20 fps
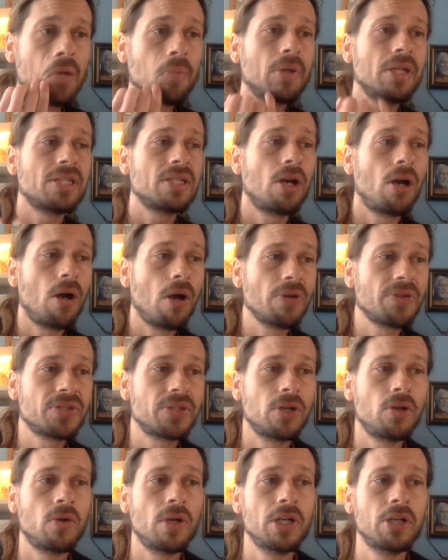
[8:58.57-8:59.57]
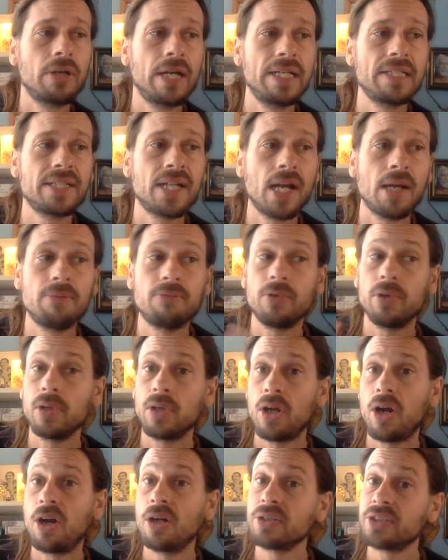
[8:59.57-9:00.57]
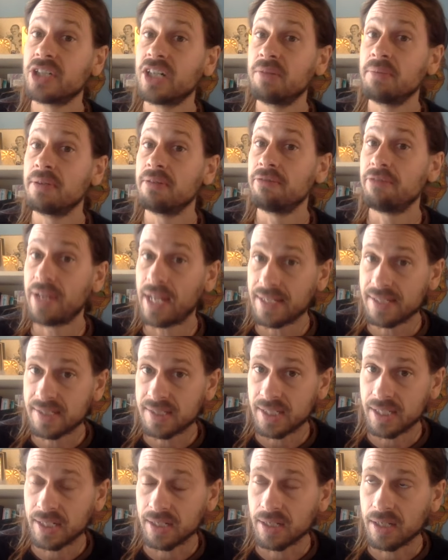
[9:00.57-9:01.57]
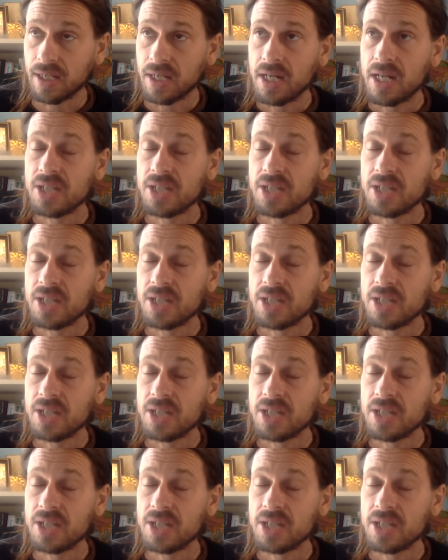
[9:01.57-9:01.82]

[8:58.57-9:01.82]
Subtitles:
But it's also a great time for long-term investing.